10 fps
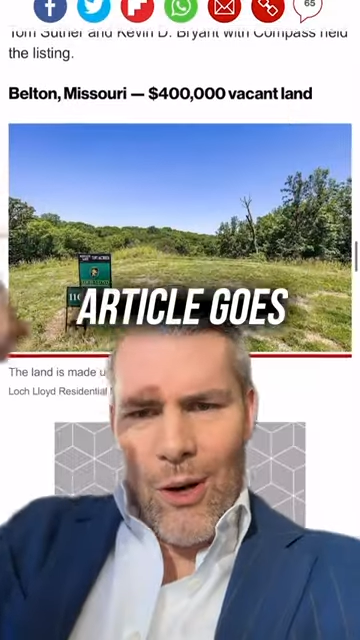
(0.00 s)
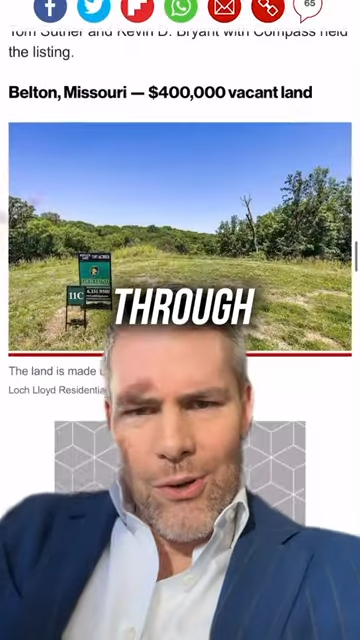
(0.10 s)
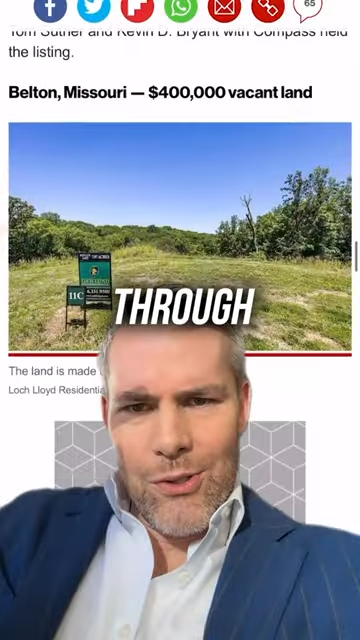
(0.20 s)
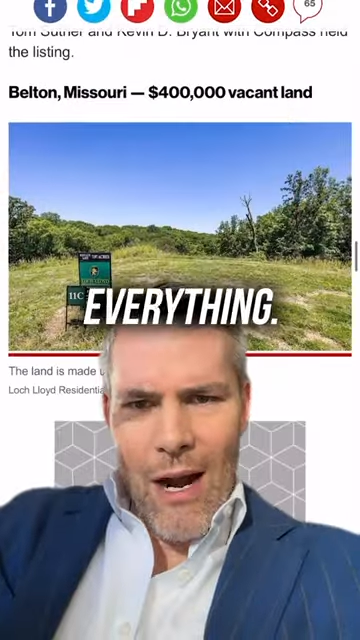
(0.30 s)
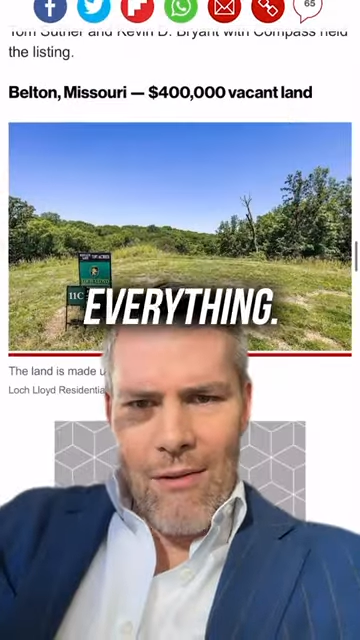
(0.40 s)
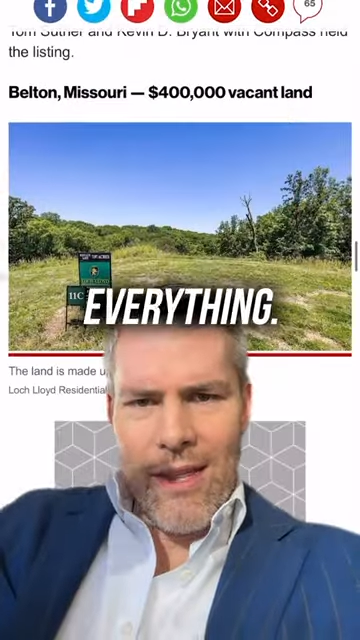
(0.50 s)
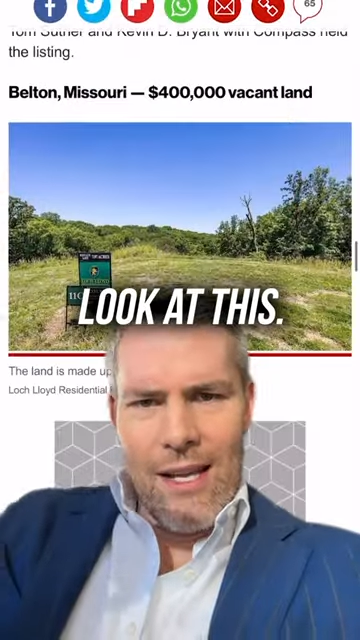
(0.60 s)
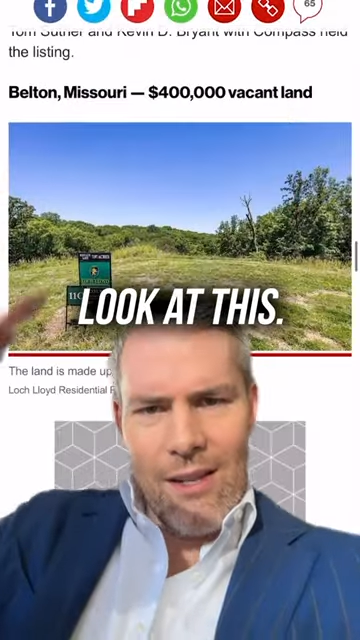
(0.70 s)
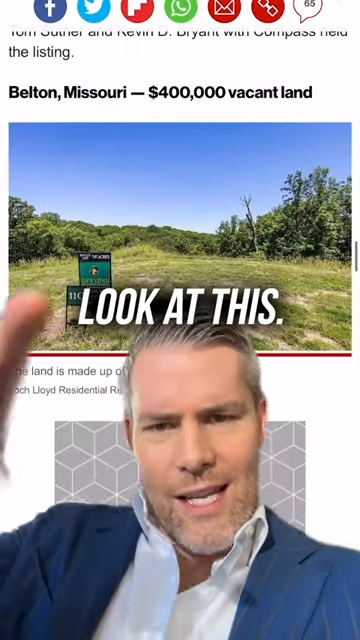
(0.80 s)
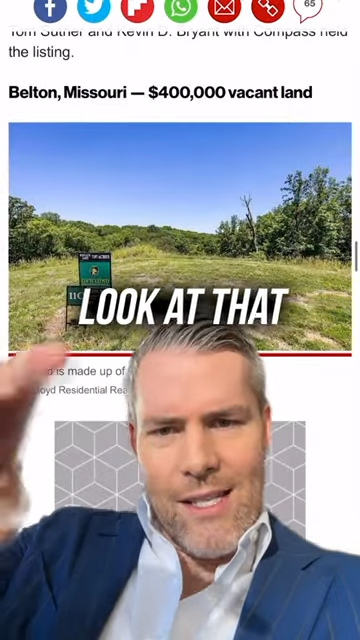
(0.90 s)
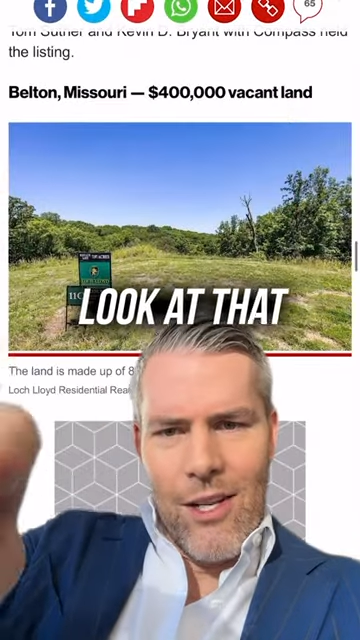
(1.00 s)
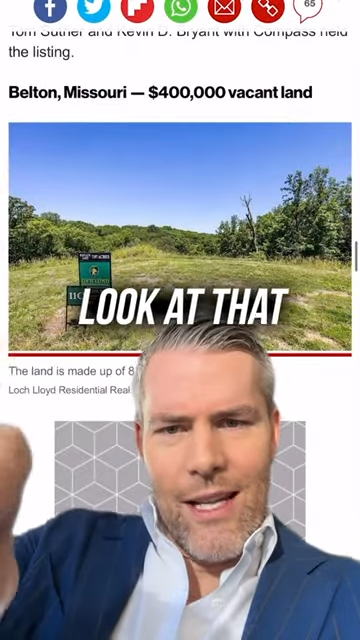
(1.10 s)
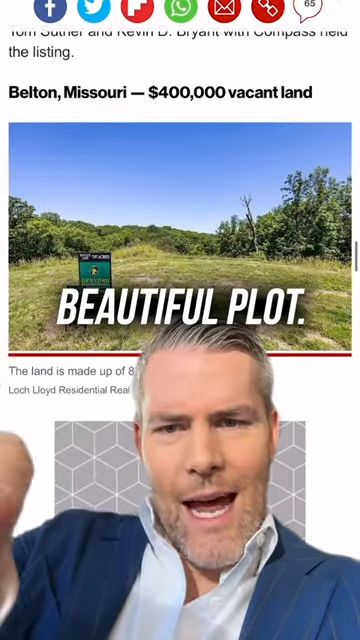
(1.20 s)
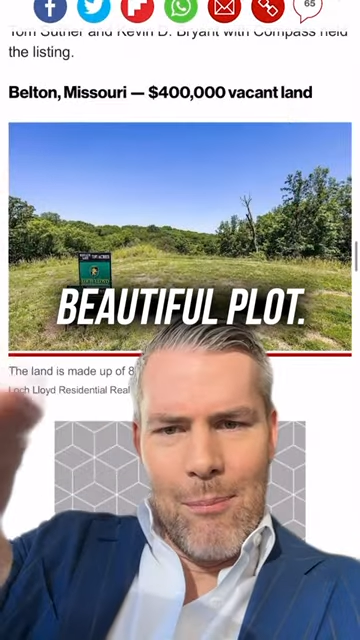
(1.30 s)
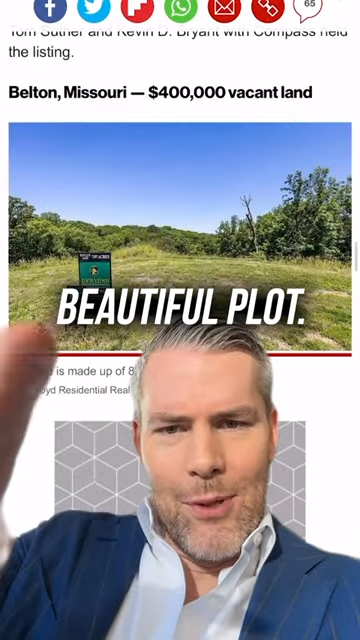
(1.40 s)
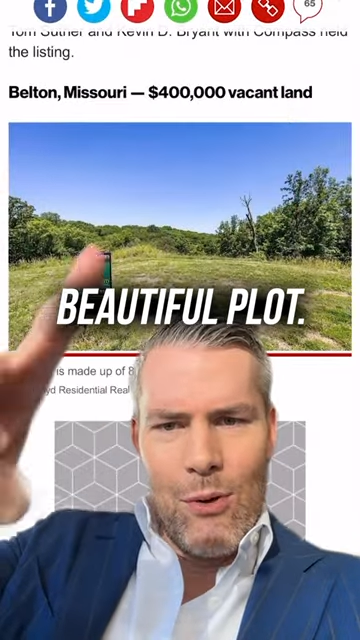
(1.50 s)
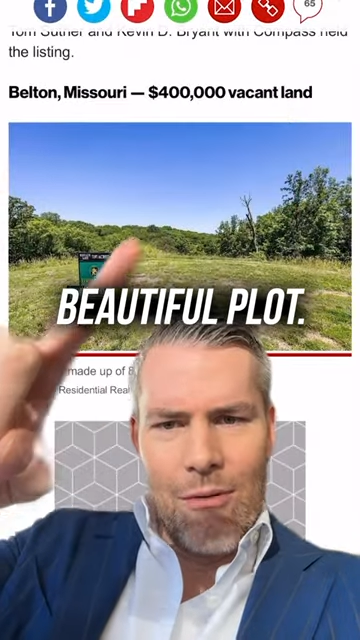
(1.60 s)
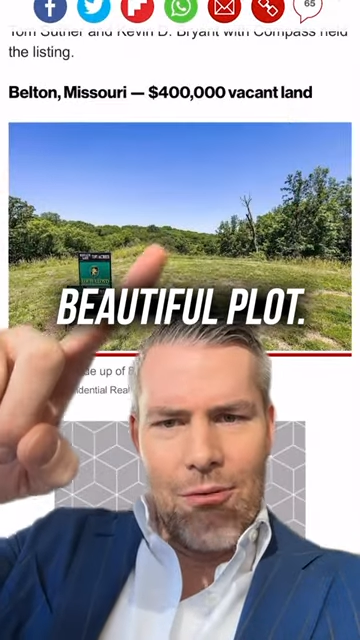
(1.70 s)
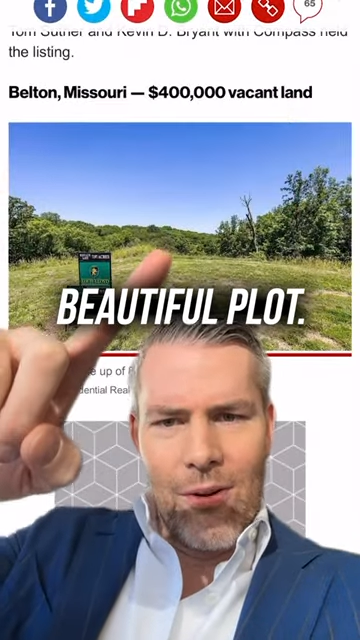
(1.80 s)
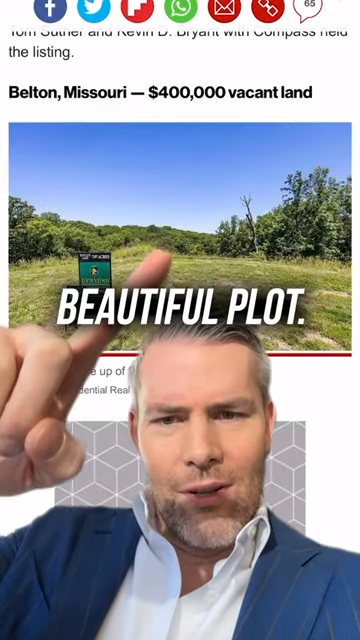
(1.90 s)
goes through everything. Look at this. Look at that
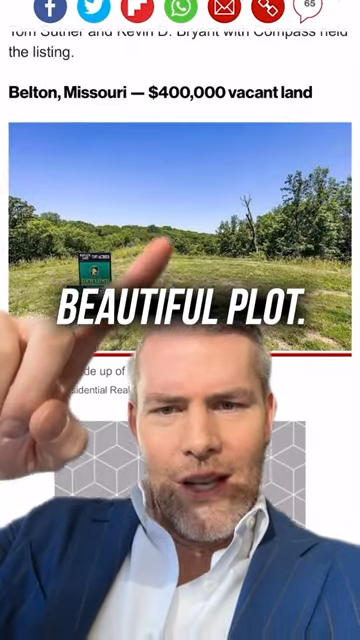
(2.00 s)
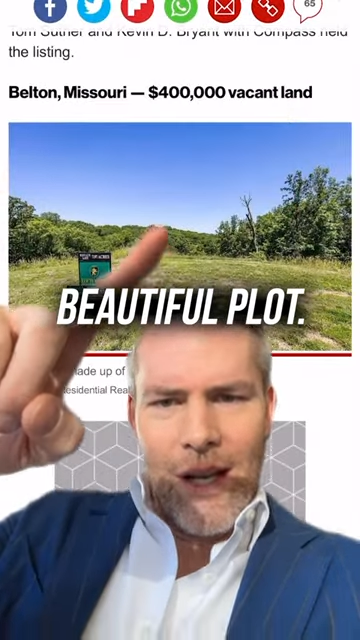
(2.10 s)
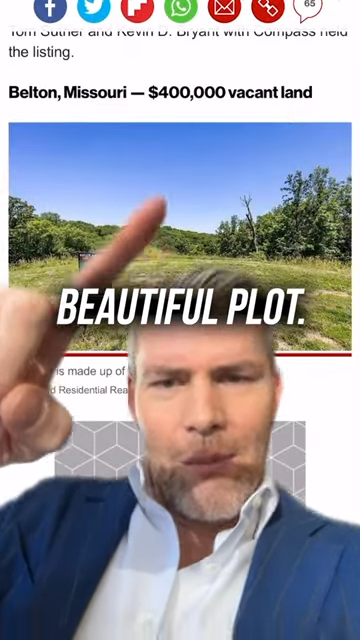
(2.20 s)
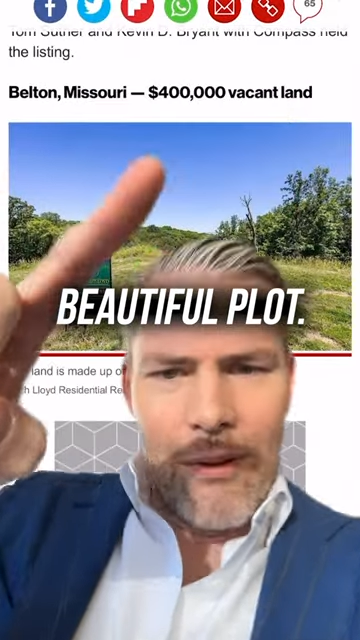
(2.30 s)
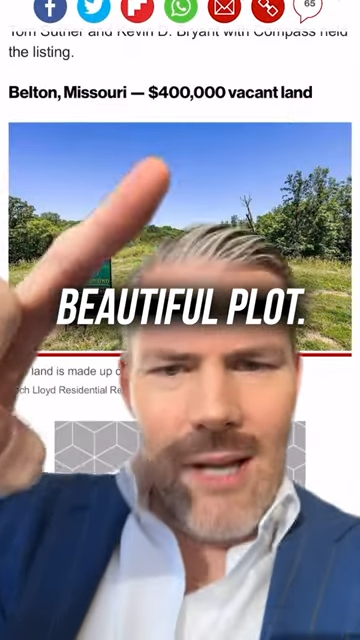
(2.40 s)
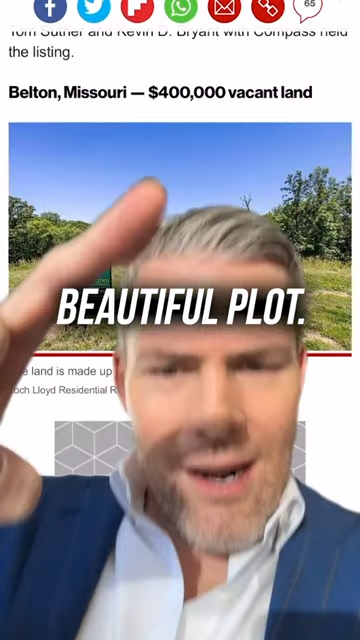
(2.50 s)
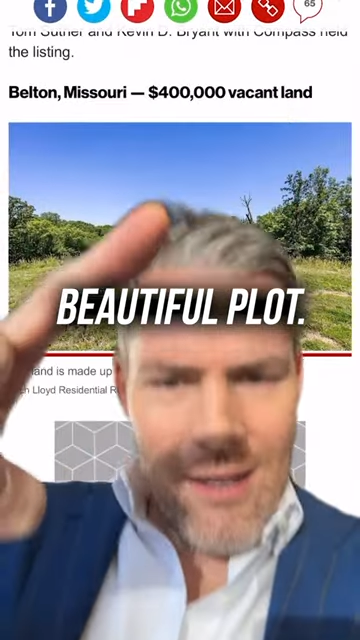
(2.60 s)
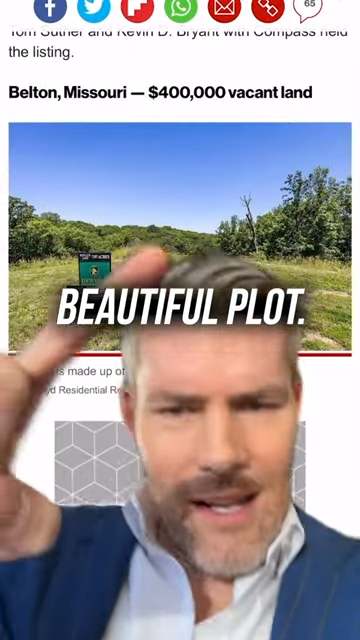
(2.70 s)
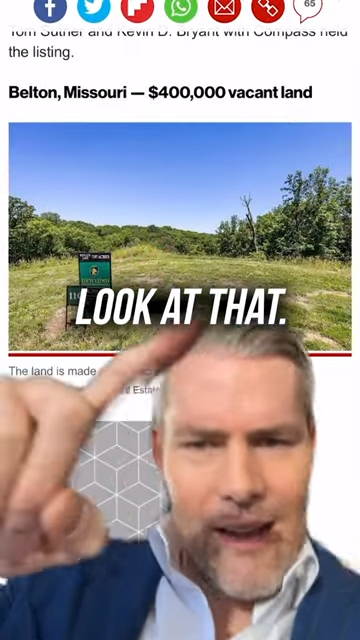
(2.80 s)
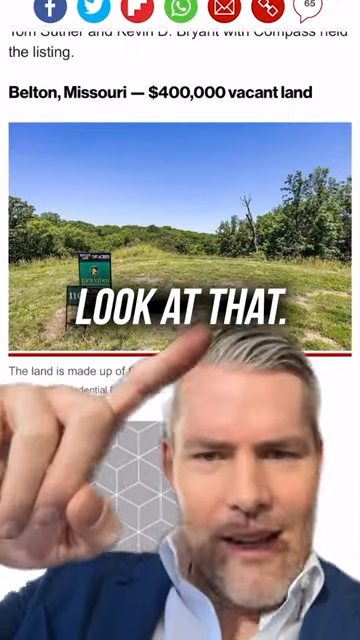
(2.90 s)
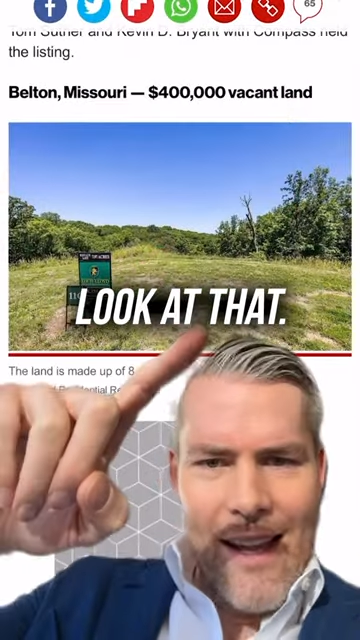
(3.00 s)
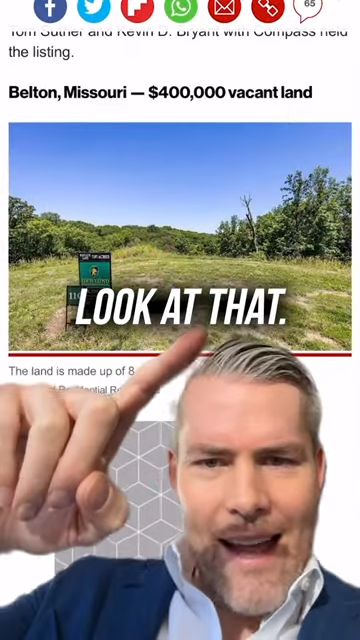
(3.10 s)
beautiful plot of look at